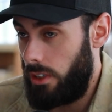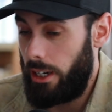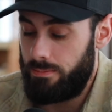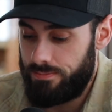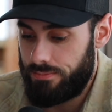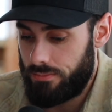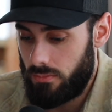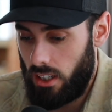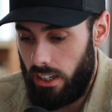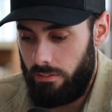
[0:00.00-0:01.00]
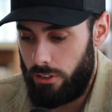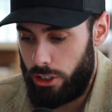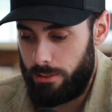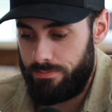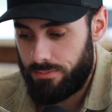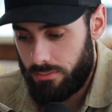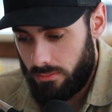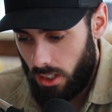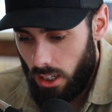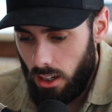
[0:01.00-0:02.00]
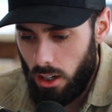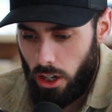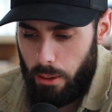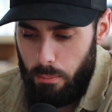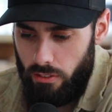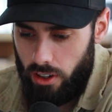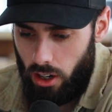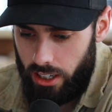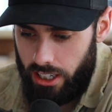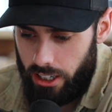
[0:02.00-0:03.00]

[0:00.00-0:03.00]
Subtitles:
Yeah. Yeah, for sure. All right, moving on